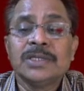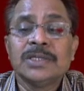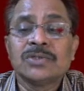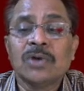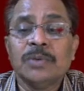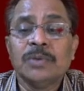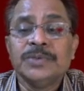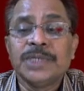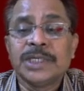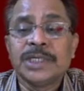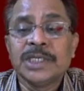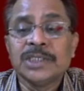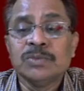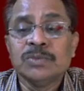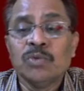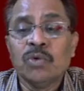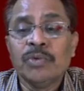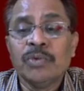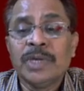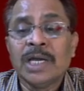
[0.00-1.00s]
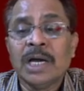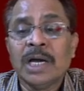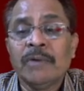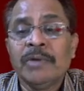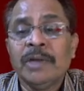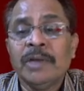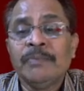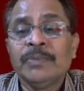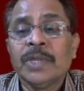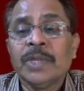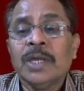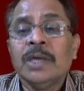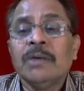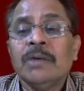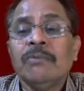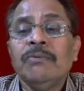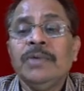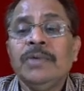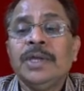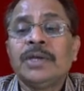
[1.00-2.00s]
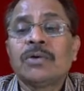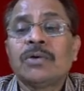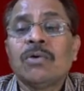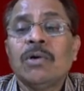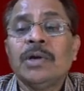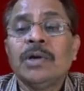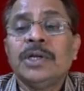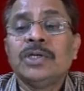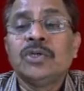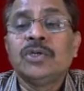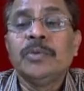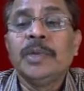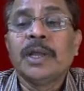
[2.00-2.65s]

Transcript: object is moving away, we call it to be